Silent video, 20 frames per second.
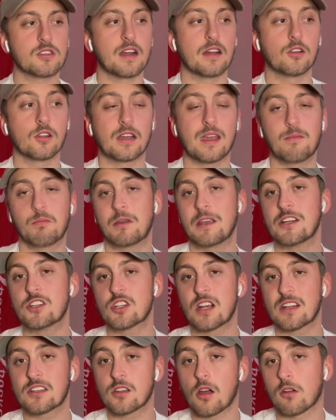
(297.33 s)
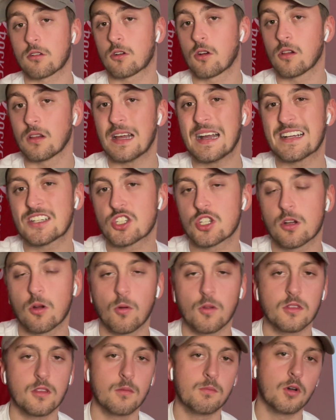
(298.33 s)
I look at PJ Tucker last year
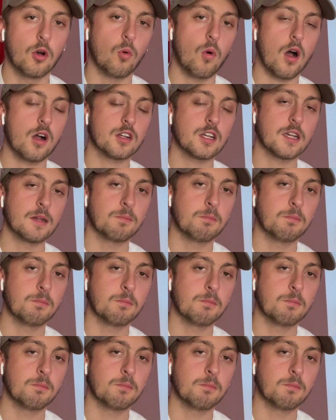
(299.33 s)
with the Milwaukee